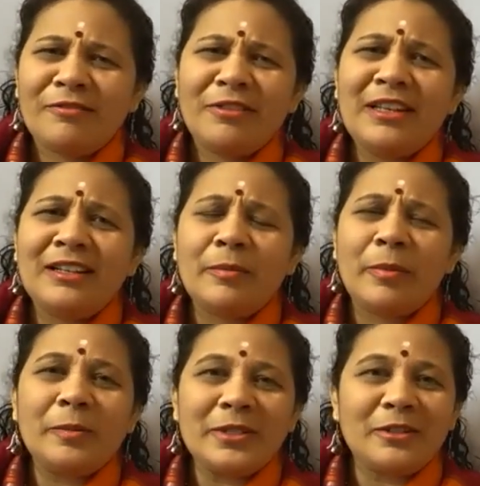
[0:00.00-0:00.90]
feel the
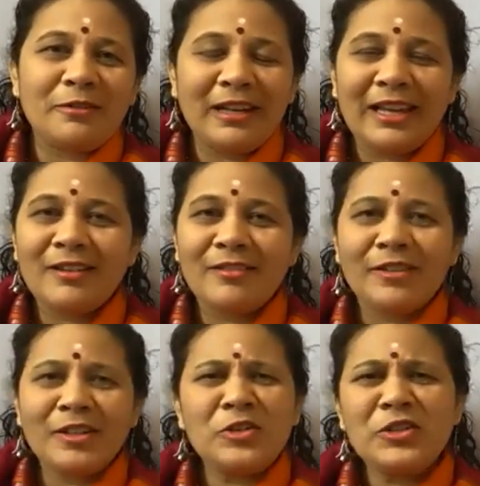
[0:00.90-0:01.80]
purpose of life,
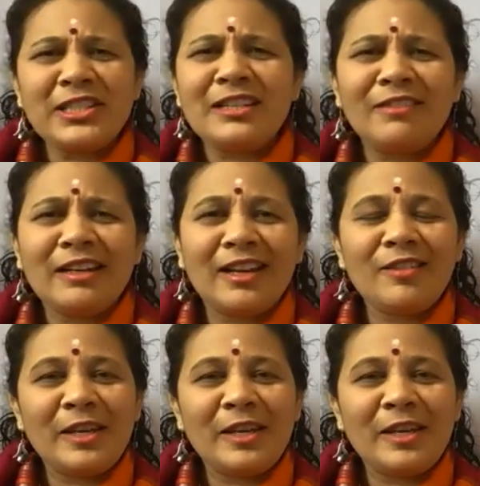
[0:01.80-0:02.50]
when you're just living life